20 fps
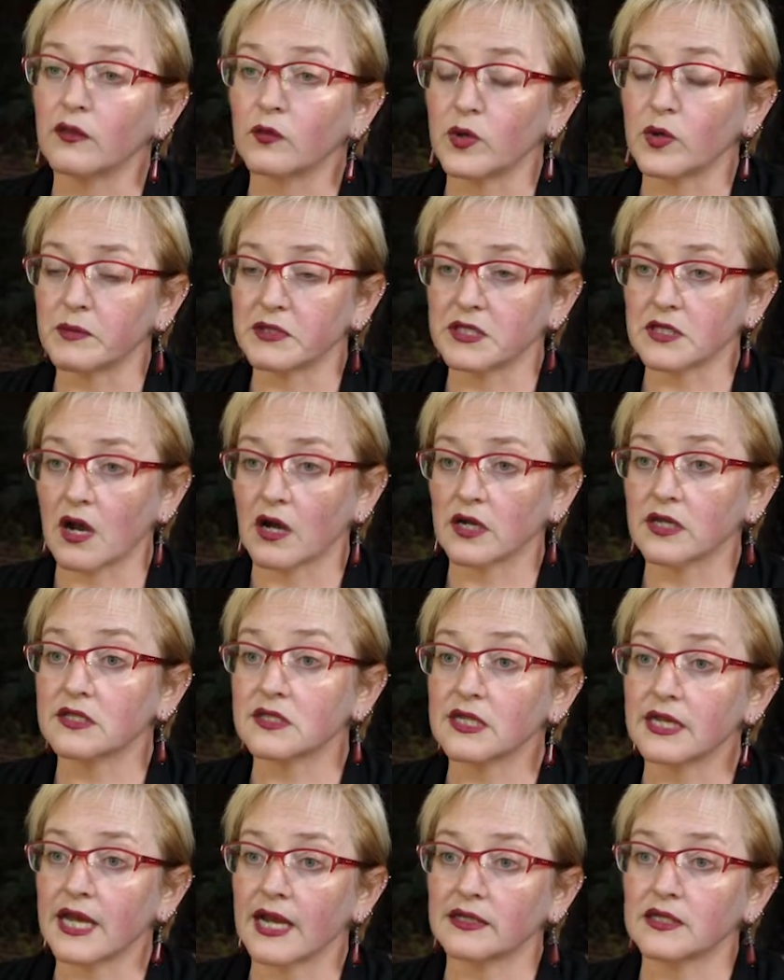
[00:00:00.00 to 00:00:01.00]
the Women's
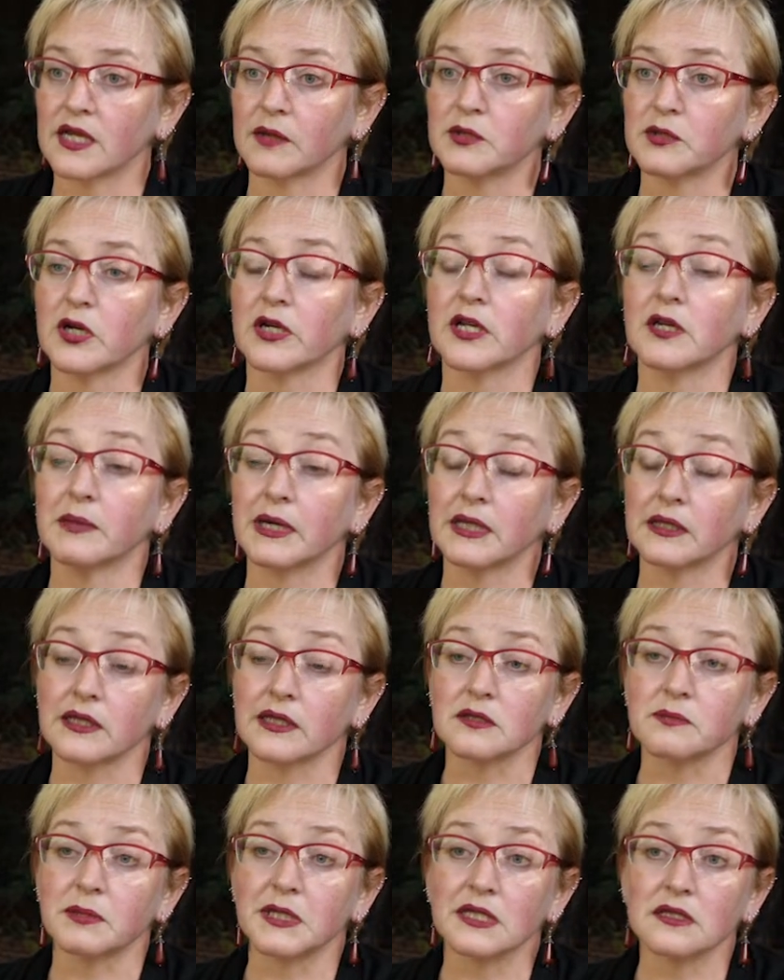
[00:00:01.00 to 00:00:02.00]
Caucus and ACT UP talking about
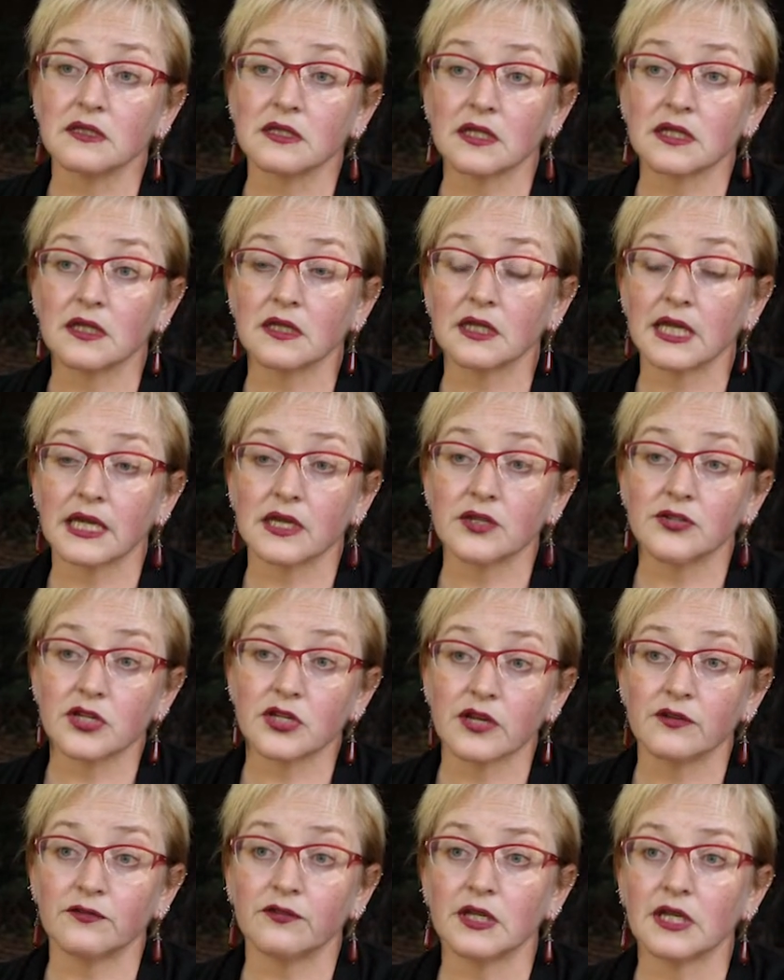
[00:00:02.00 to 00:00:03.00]
lesbians and
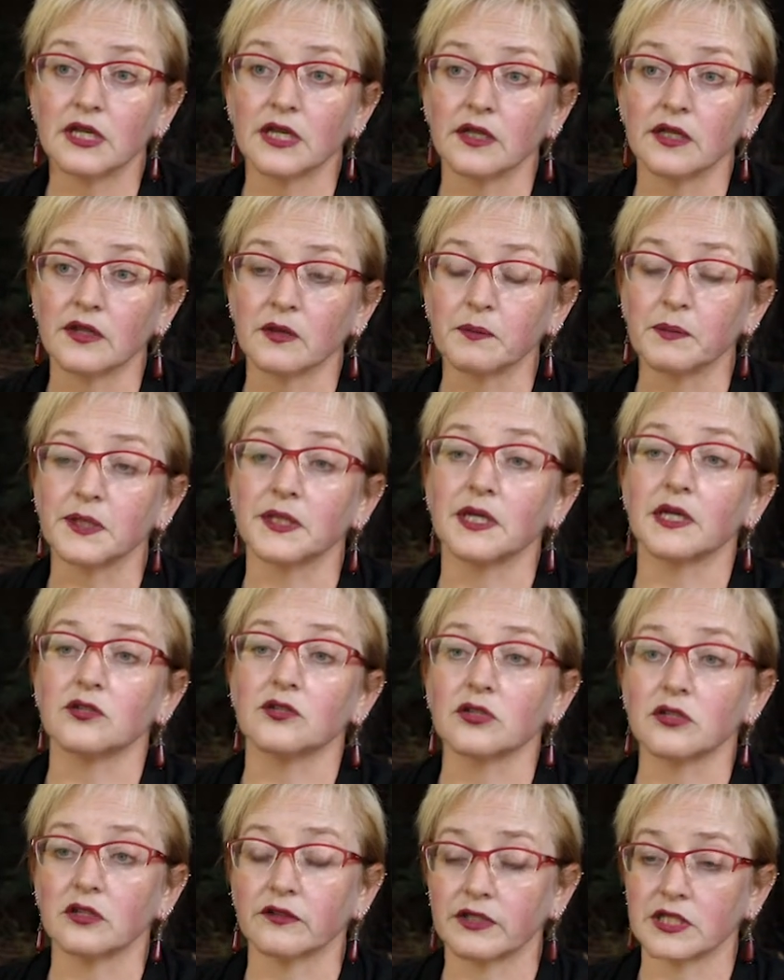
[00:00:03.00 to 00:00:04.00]
HIV and the
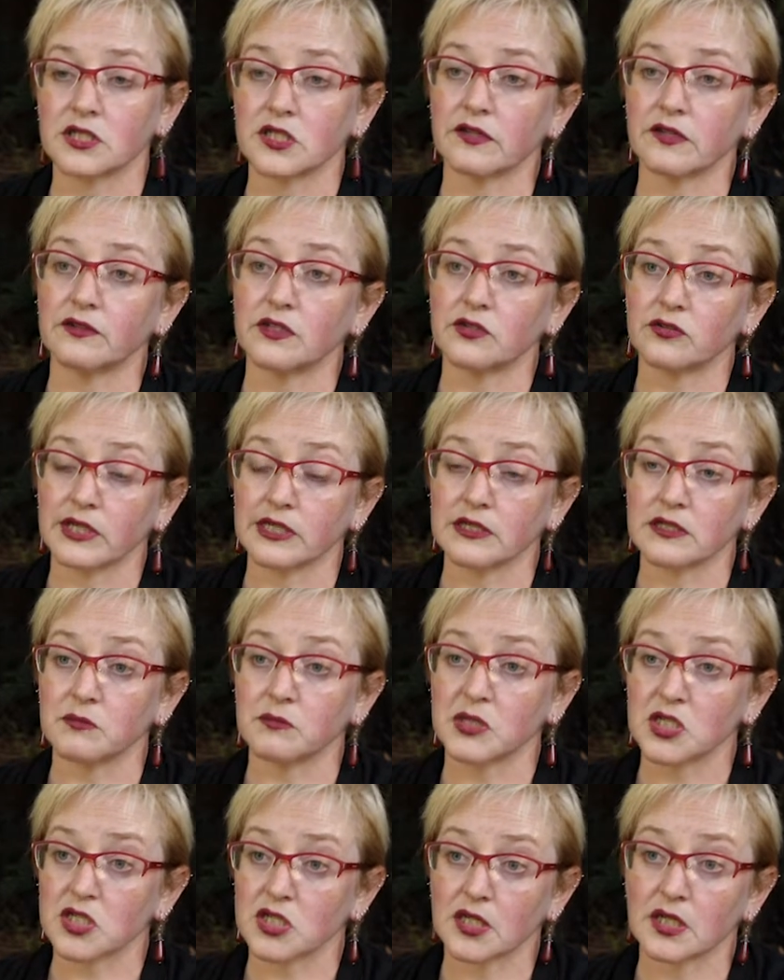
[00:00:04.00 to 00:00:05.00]
potential of HIV
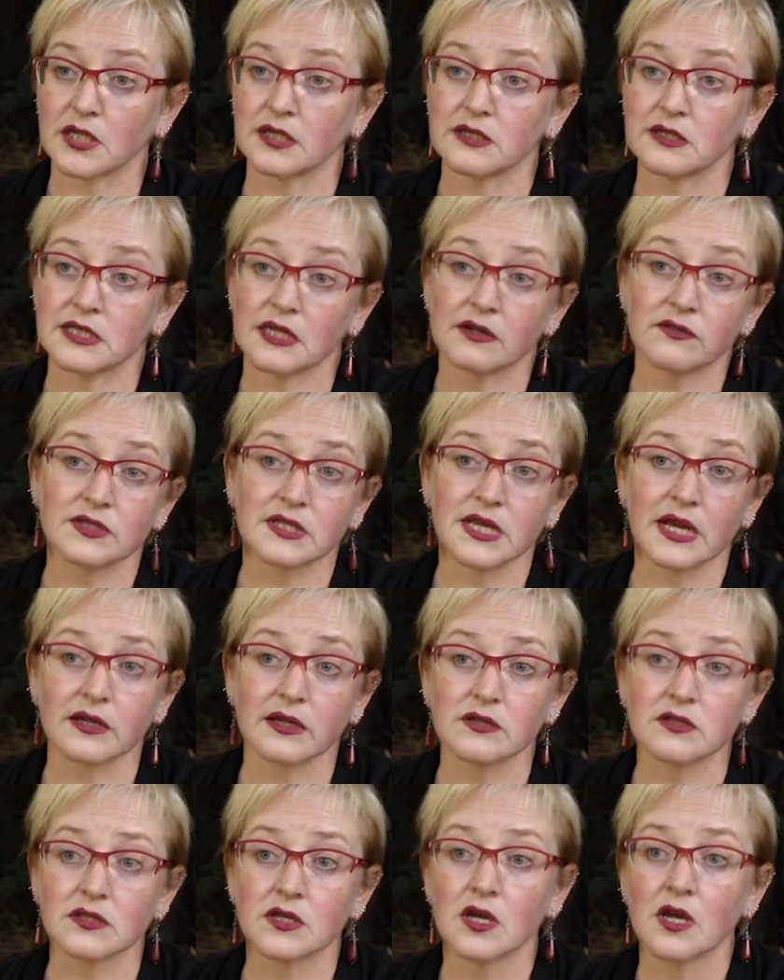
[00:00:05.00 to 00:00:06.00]
transmission and safe
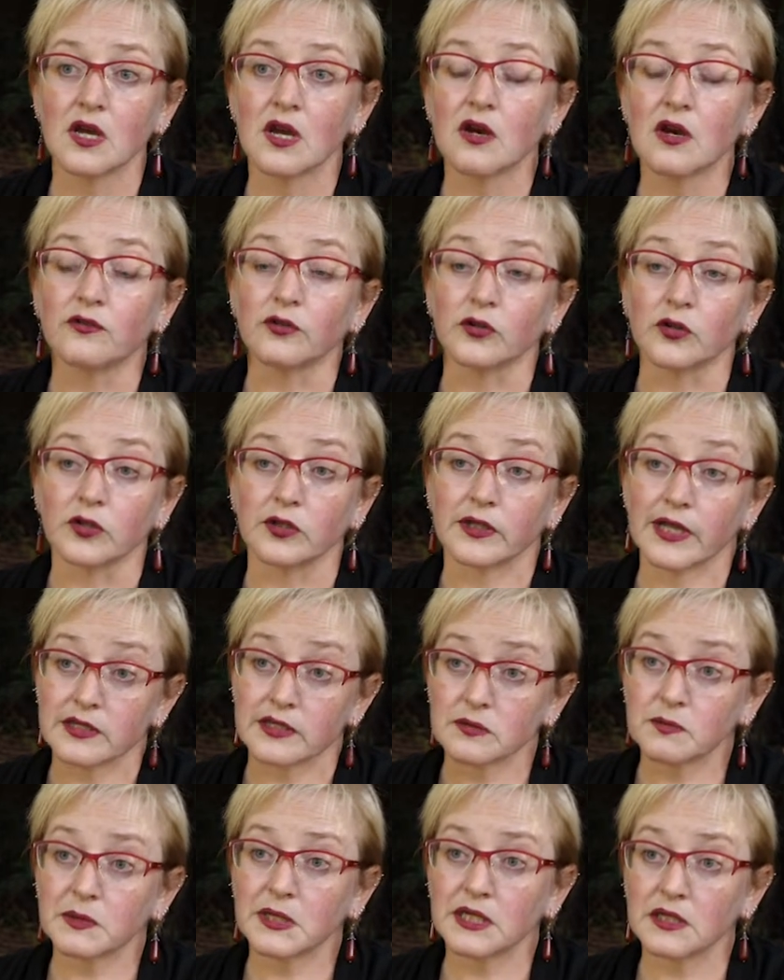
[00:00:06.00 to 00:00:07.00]
sex for
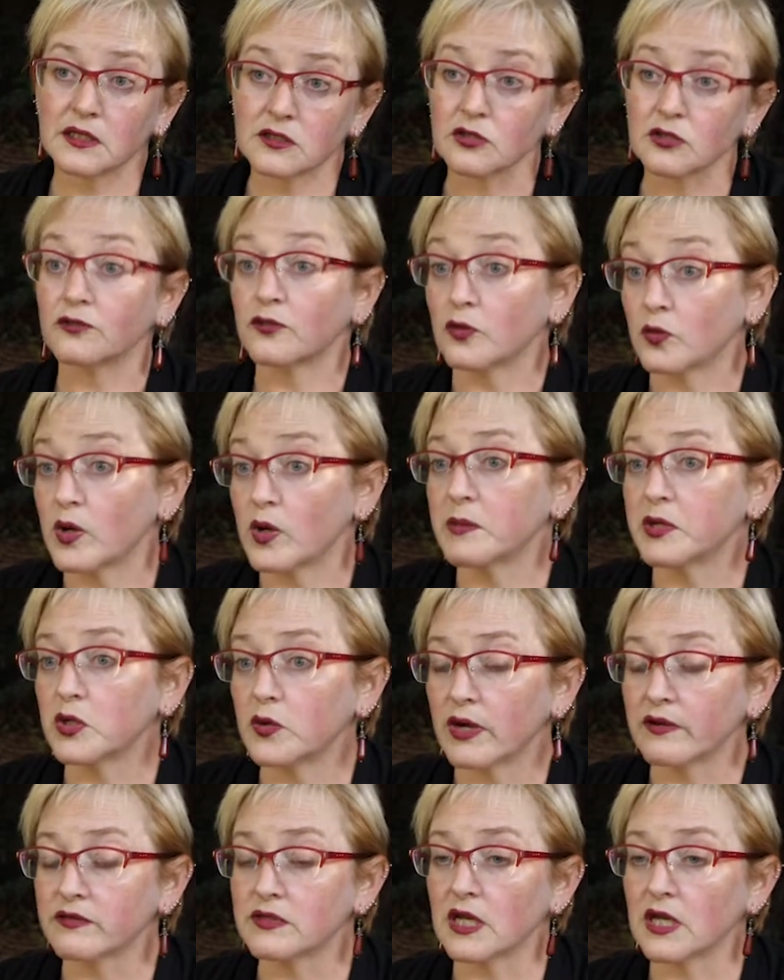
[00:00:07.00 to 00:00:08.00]
lesbians or for women who
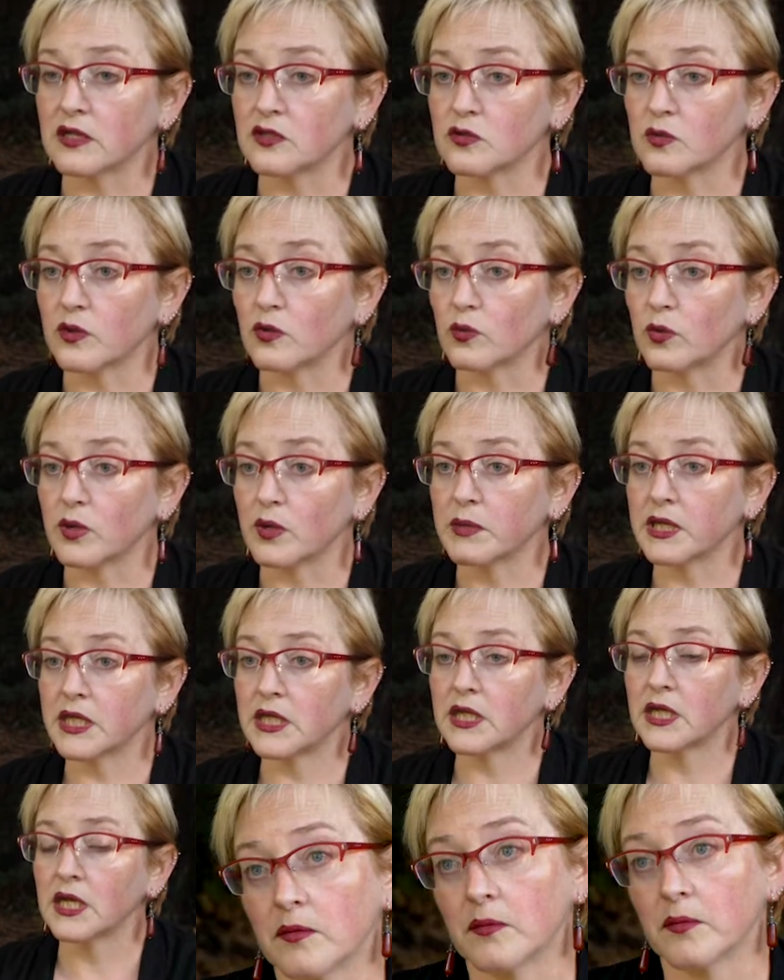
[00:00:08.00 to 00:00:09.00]
have sex with
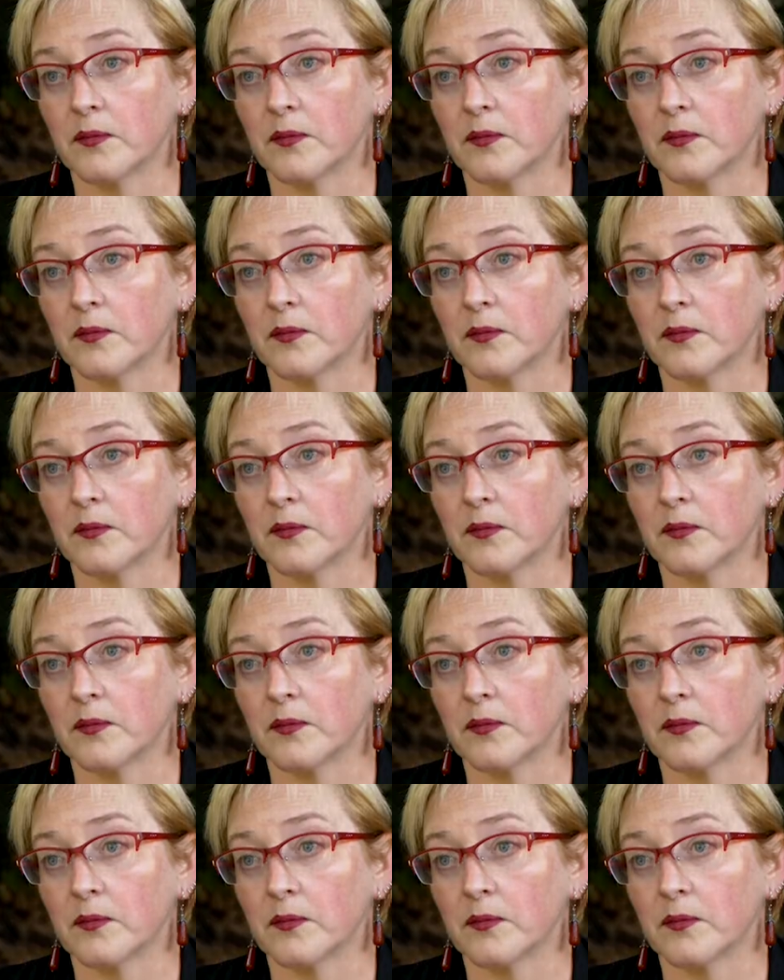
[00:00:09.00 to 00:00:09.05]
women.